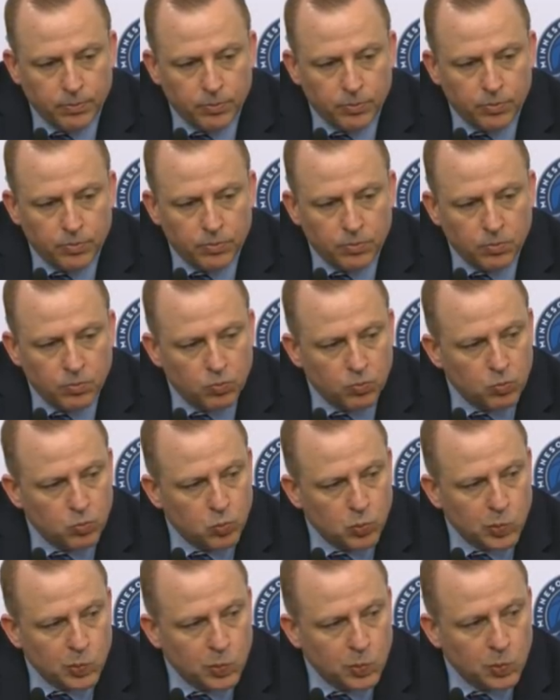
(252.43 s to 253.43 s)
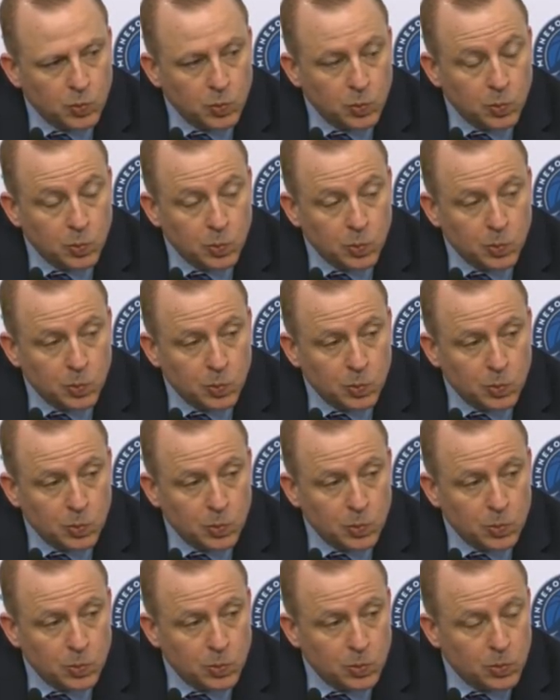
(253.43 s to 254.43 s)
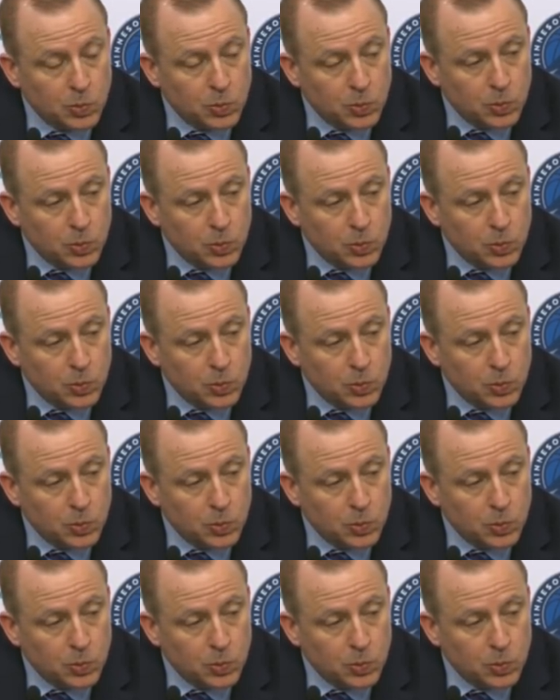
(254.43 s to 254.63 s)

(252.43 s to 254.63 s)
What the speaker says: Talk about Crawford a little bit, will you?